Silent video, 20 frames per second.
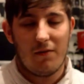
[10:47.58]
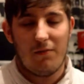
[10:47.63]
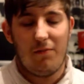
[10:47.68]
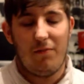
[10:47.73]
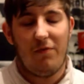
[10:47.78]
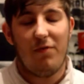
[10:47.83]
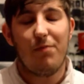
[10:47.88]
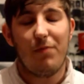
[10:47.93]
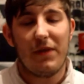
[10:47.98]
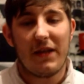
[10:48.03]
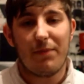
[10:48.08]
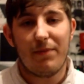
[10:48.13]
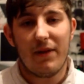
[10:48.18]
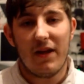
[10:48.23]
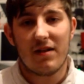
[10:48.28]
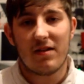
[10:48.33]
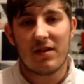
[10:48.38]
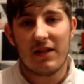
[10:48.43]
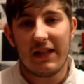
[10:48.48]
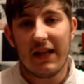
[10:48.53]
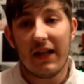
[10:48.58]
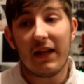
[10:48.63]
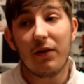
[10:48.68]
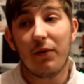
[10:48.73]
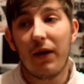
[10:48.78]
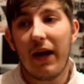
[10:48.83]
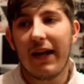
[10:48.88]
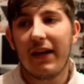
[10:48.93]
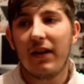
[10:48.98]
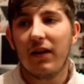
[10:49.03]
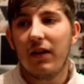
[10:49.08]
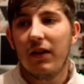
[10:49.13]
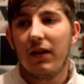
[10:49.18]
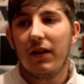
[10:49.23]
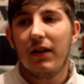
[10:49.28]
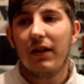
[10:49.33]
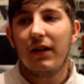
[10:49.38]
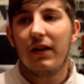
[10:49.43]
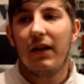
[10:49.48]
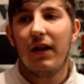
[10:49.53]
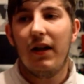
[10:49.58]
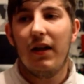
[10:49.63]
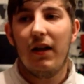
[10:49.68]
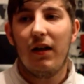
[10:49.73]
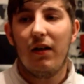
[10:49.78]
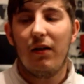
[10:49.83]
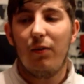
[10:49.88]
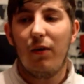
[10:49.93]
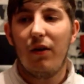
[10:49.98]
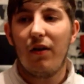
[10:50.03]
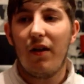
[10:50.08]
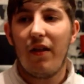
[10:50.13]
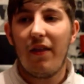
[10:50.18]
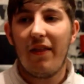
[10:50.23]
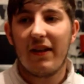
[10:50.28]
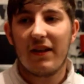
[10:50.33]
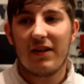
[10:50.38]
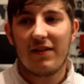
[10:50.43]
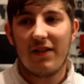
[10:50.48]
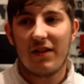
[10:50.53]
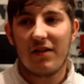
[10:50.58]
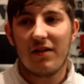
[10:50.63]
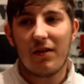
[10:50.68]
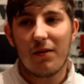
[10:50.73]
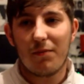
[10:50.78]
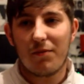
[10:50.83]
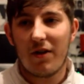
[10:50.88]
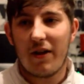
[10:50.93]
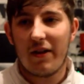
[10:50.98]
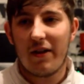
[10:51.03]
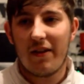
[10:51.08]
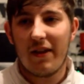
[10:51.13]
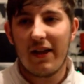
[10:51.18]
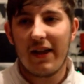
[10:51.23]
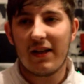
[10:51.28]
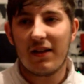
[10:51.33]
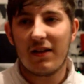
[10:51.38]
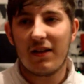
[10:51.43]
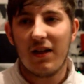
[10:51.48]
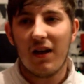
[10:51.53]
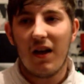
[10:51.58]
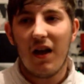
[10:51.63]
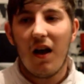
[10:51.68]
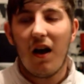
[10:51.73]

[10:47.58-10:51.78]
For me personally anyway. What other things have I done? I'm trying to think.